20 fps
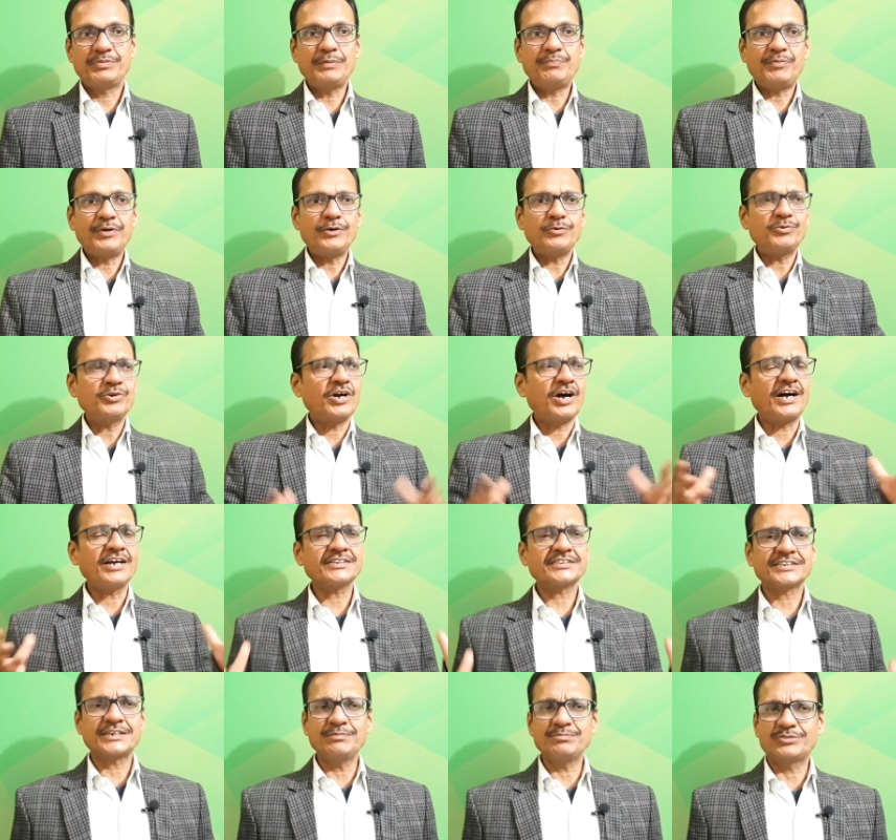People would
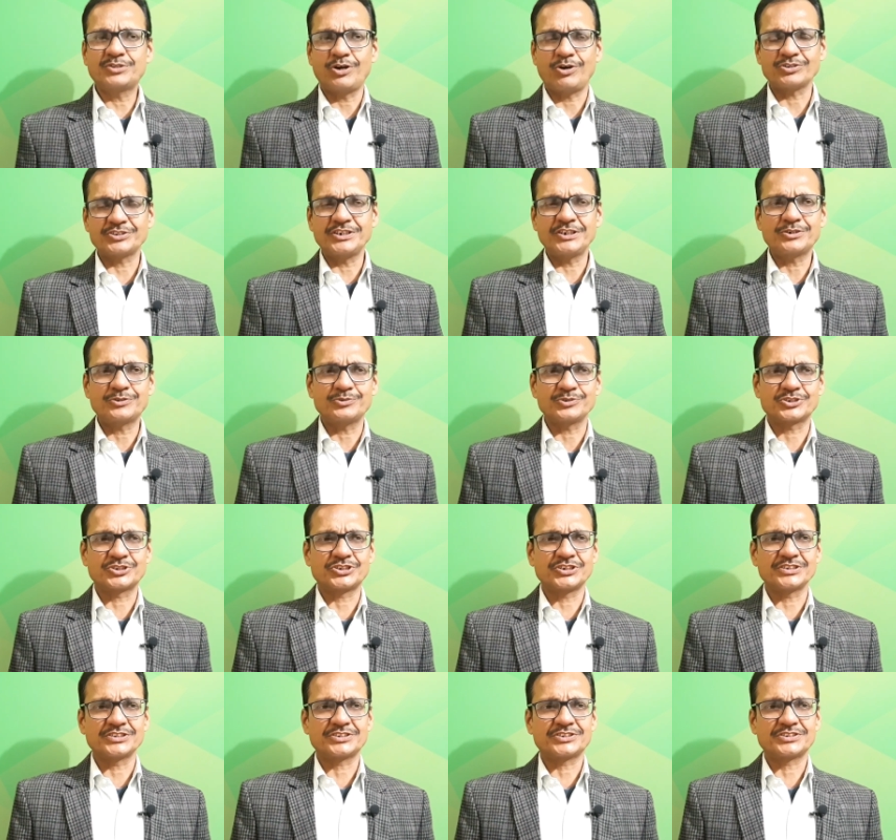ask him 1,000
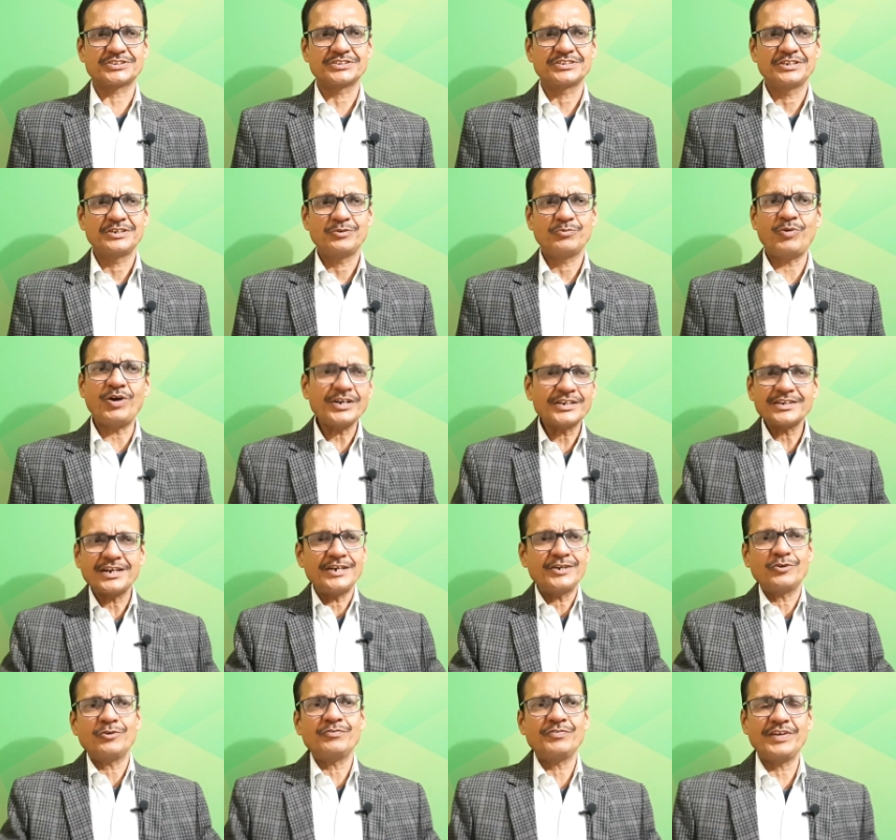questions. What
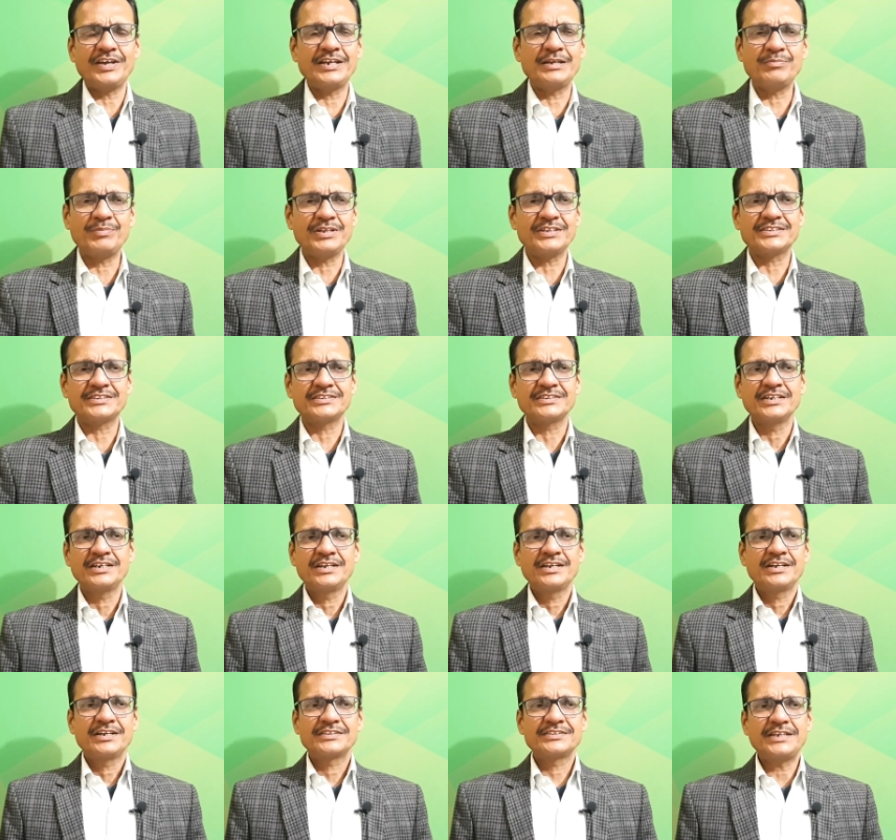kind of animal
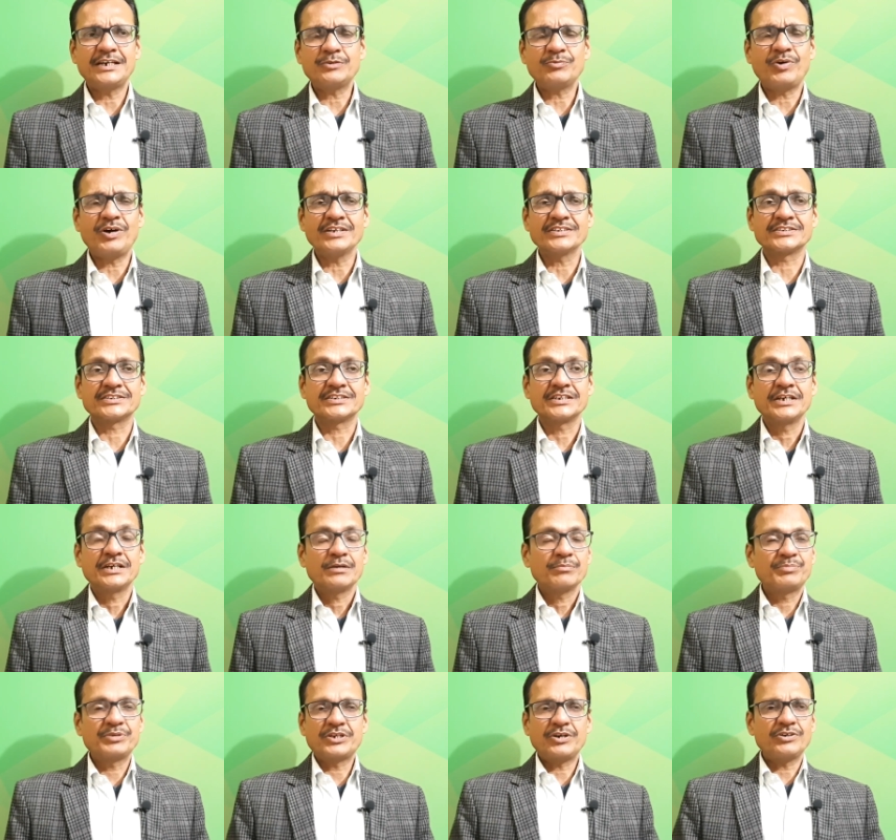that was?
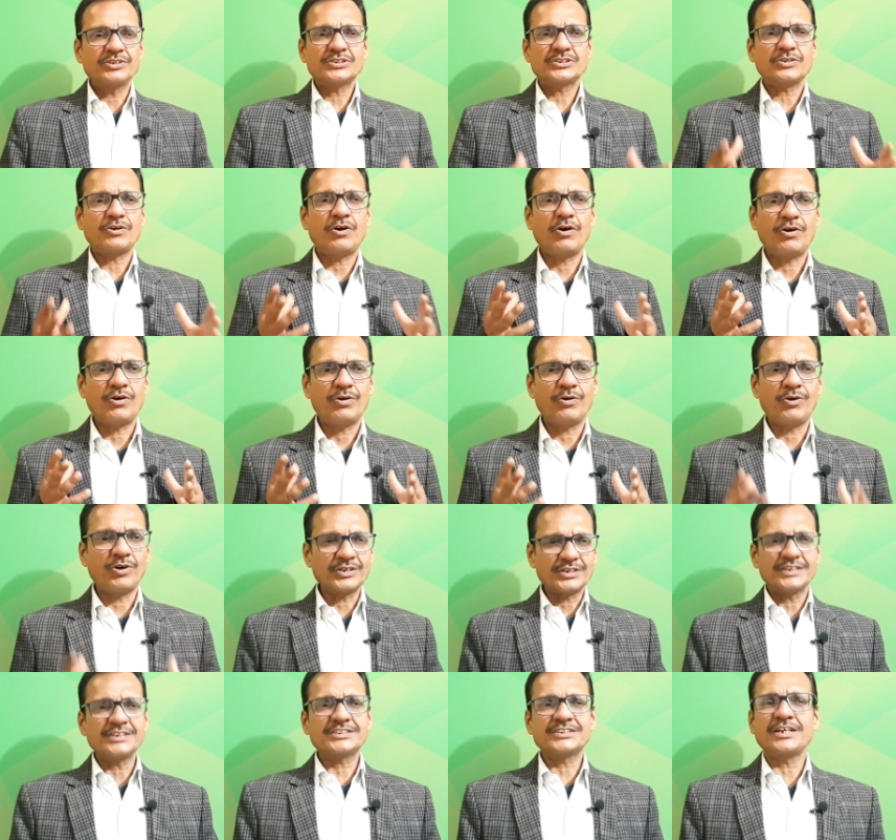Because
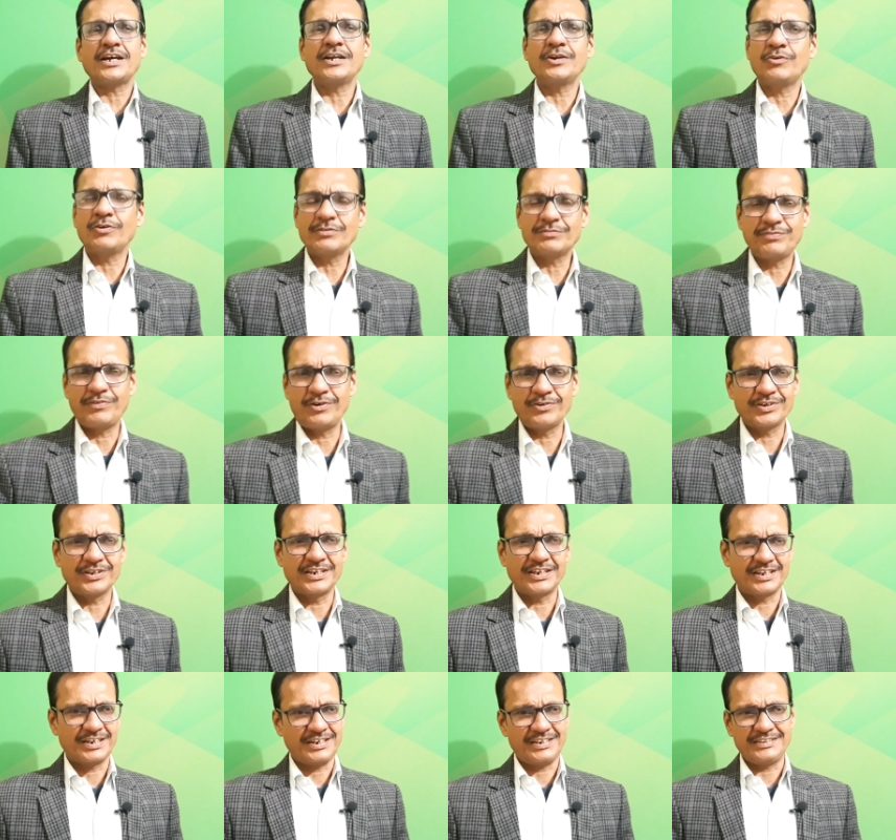otters are not found
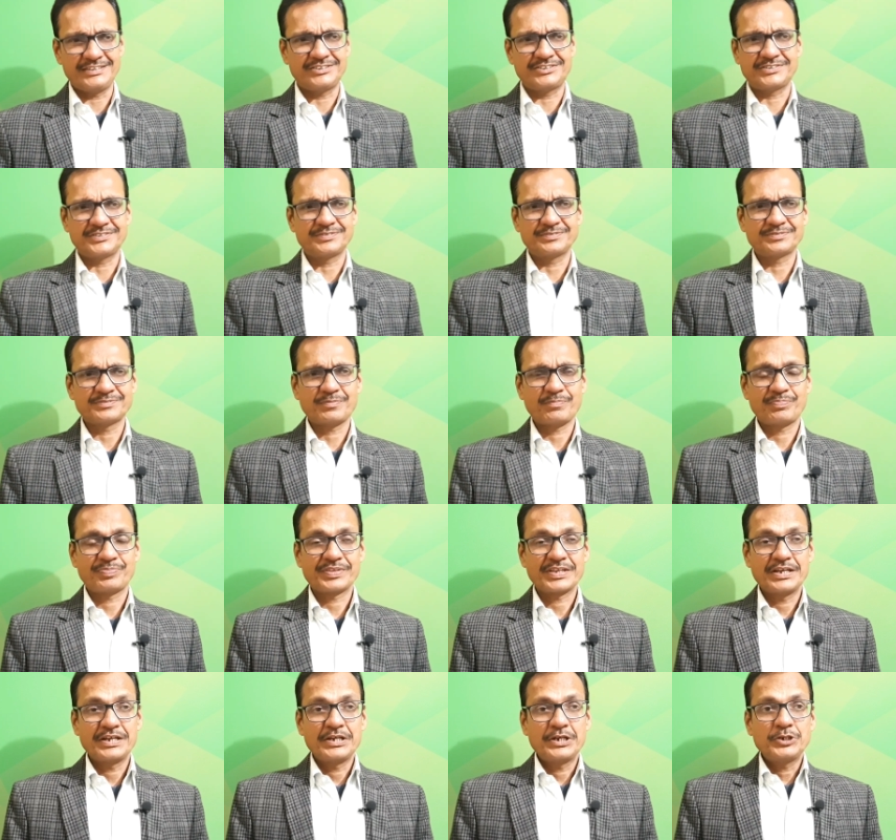in England.
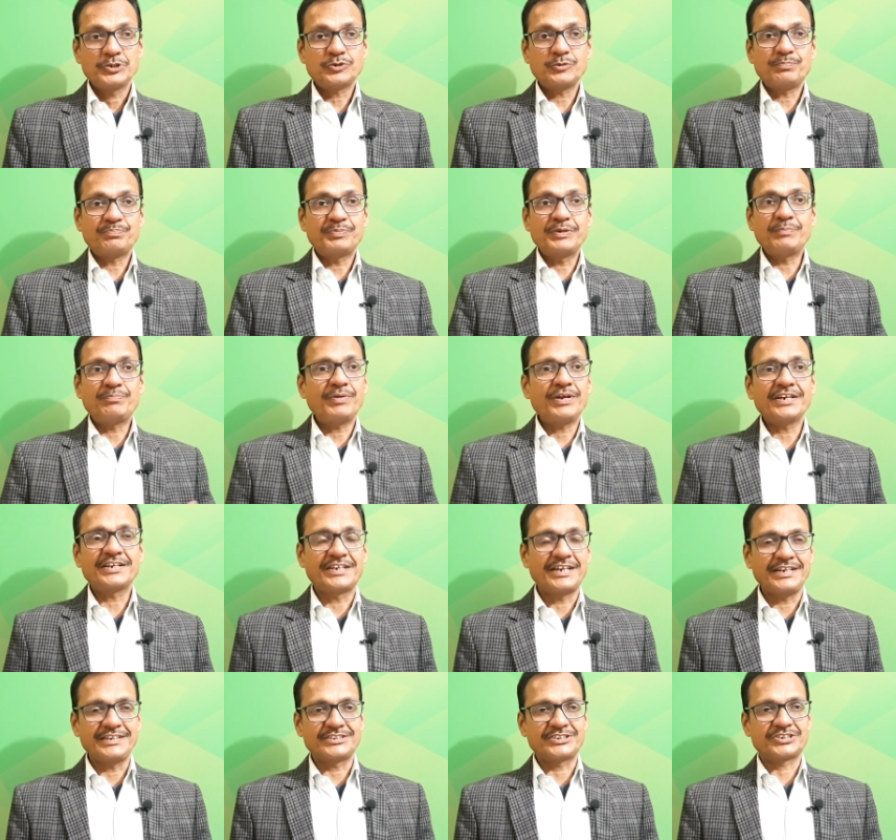So people
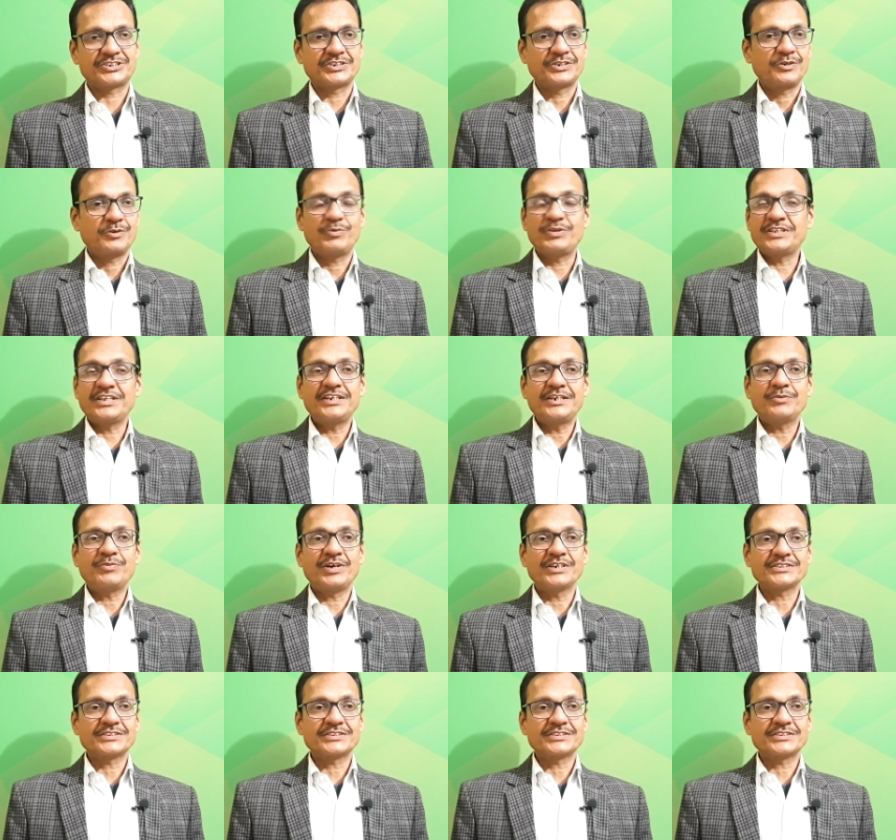guessed whether it